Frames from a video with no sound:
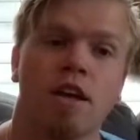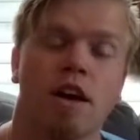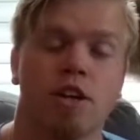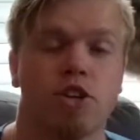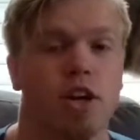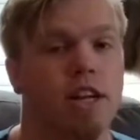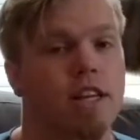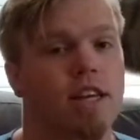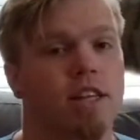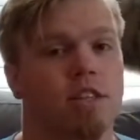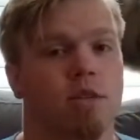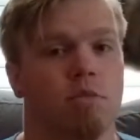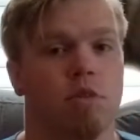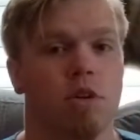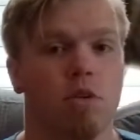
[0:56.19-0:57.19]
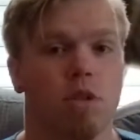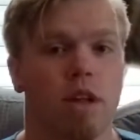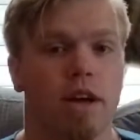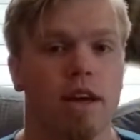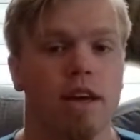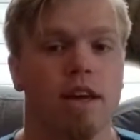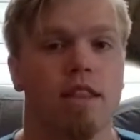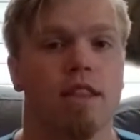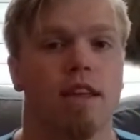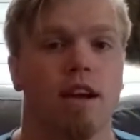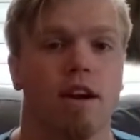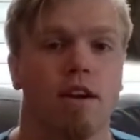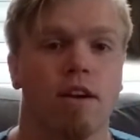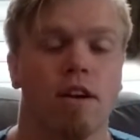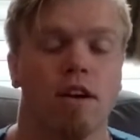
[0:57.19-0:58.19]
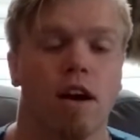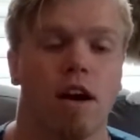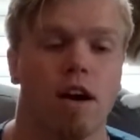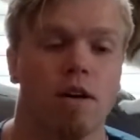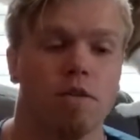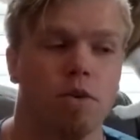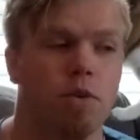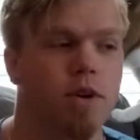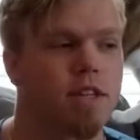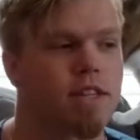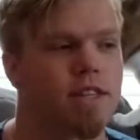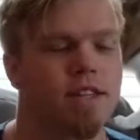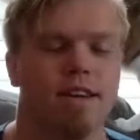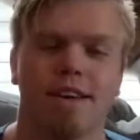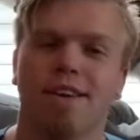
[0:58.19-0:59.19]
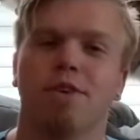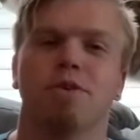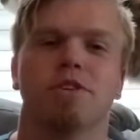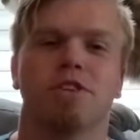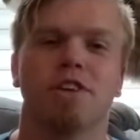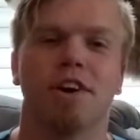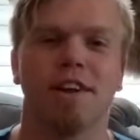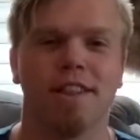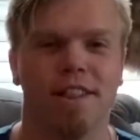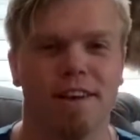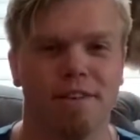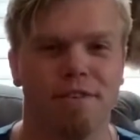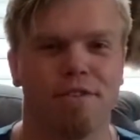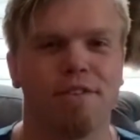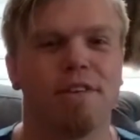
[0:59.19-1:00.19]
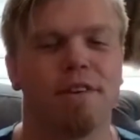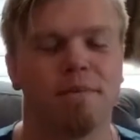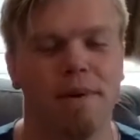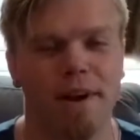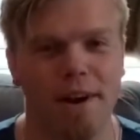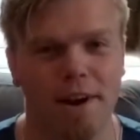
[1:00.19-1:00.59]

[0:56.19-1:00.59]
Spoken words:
I tried to get some low light in there. There wasn't a huge nightlife in my